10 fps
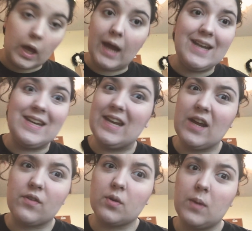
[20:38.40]
I
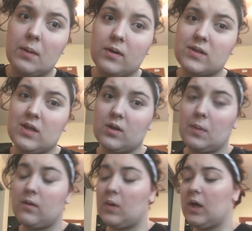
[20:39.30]
never do my eyebrows either,
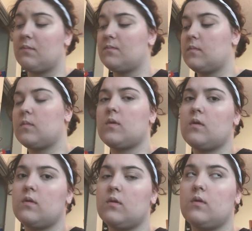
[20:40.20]
by the way.
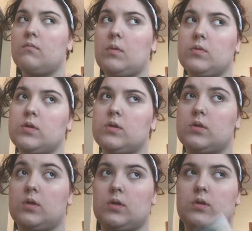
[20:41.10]
Oh, should
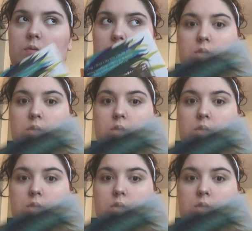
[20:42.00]
start doing